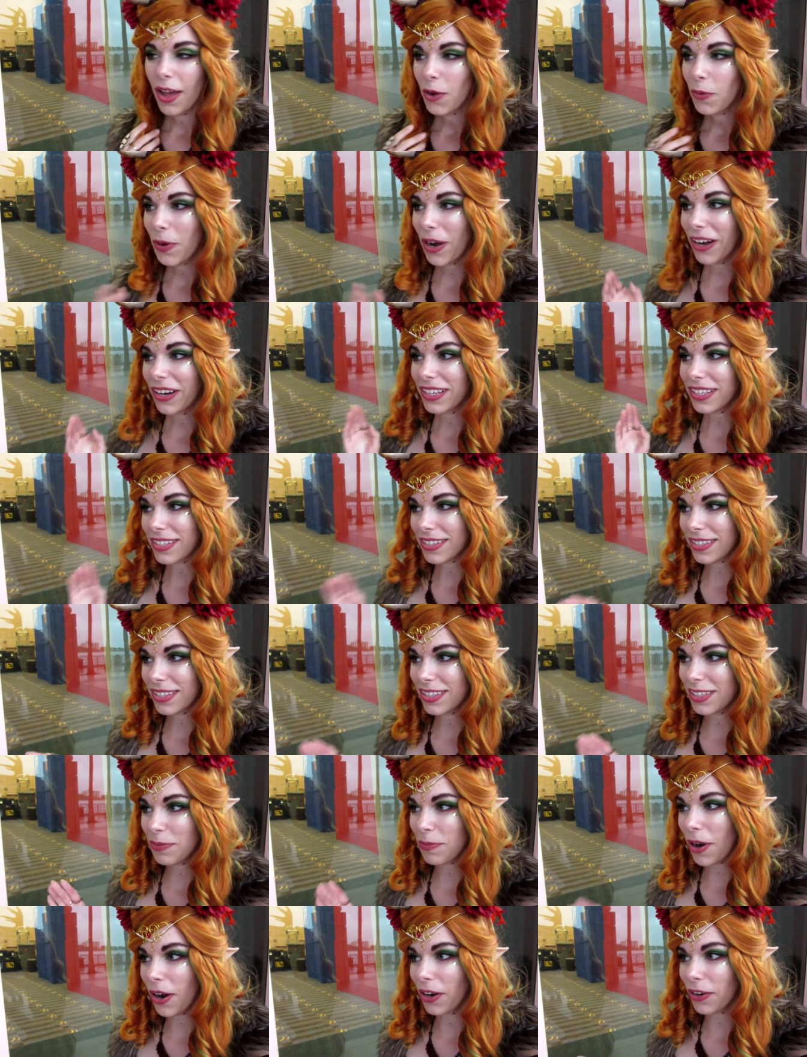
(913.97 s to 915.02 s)
Whereas
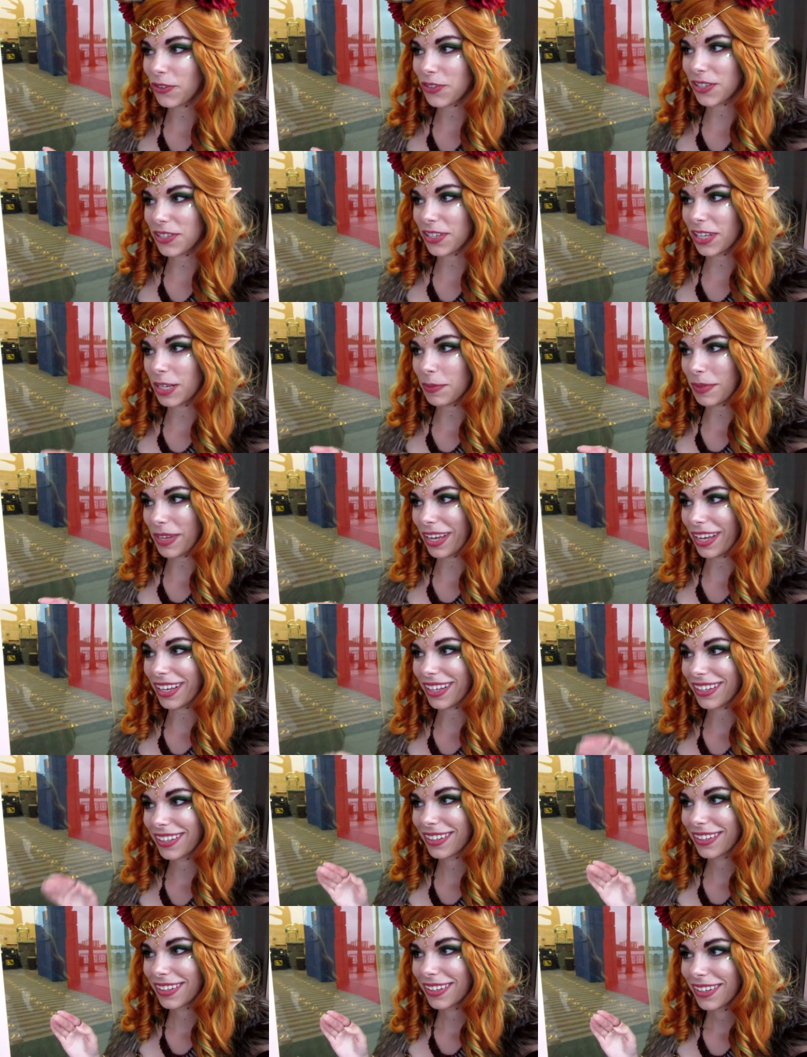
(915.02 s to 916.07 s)
tomorrow's is going to be
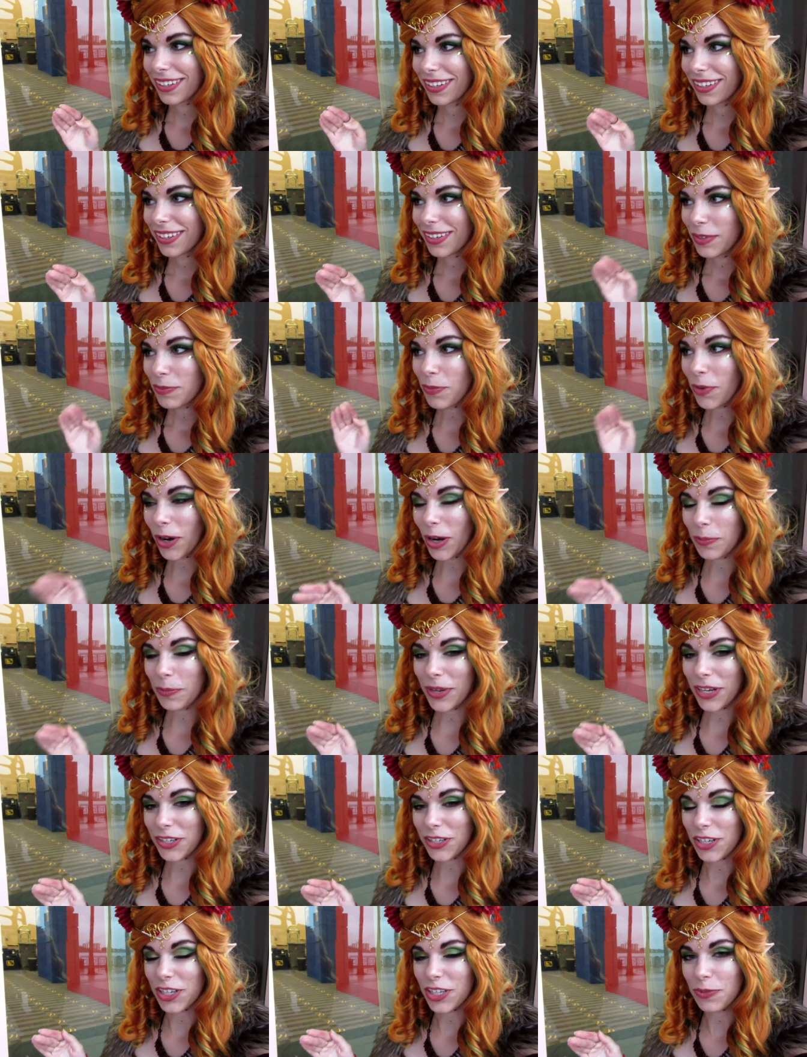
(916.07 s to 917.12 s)
more
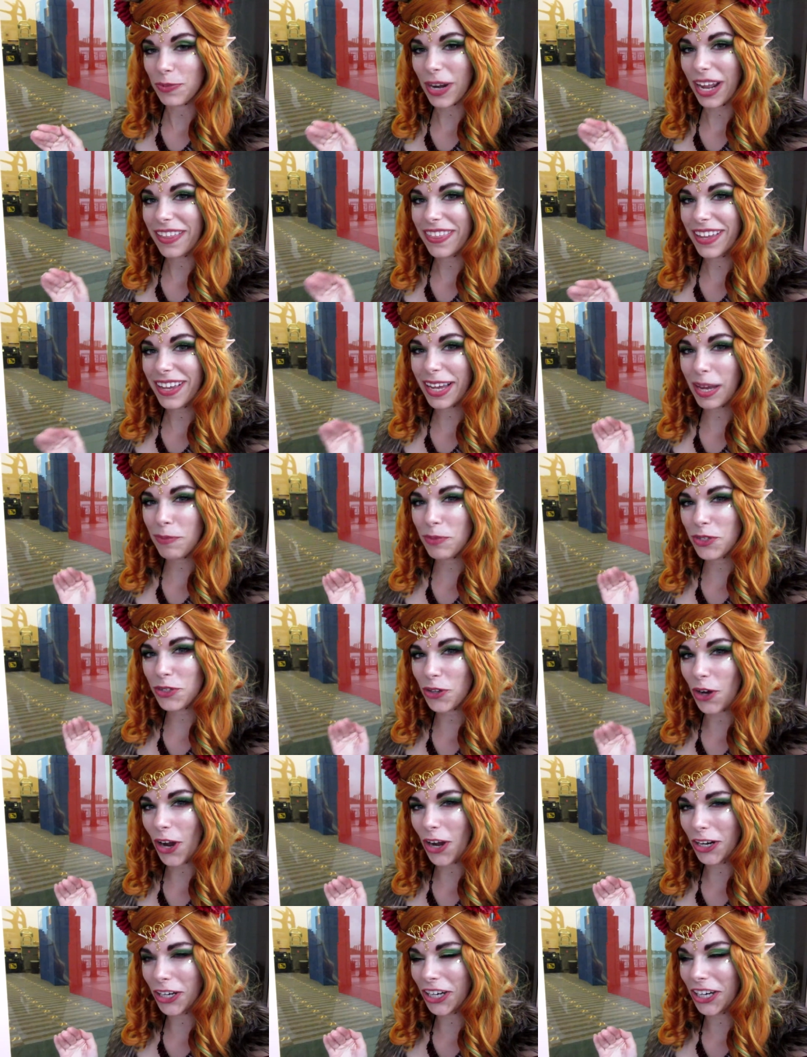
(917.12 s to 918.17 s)
ambitious, but I think I'm
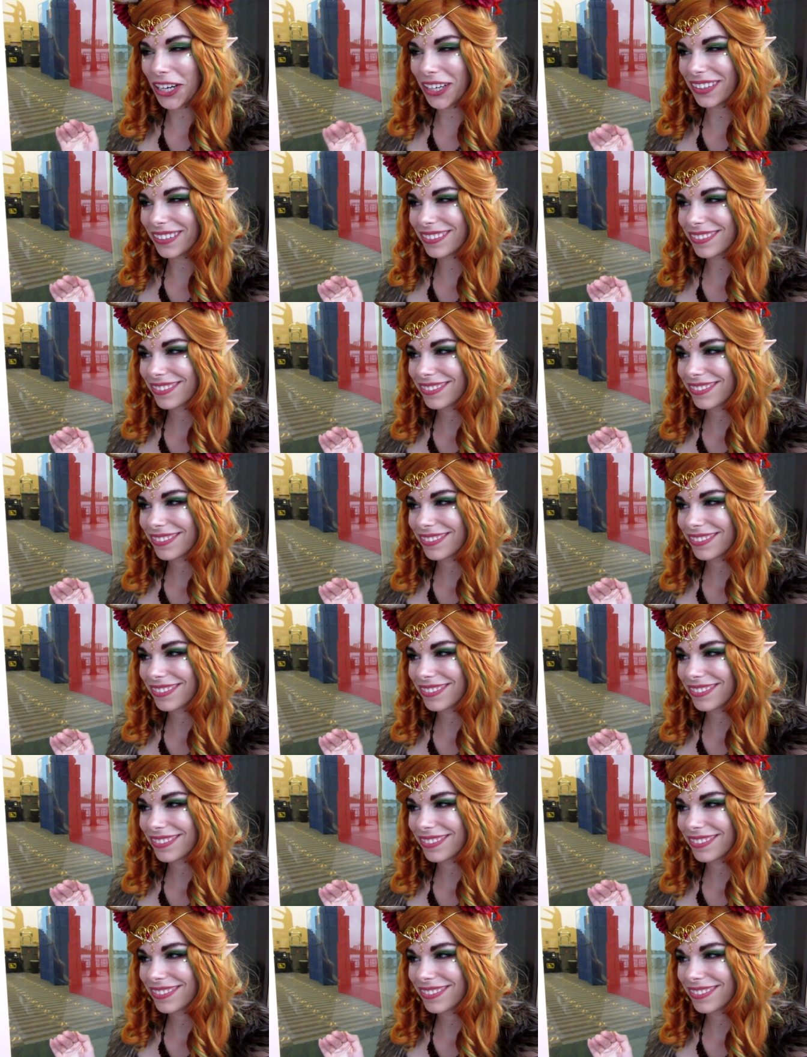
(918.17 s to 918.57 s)
stronger.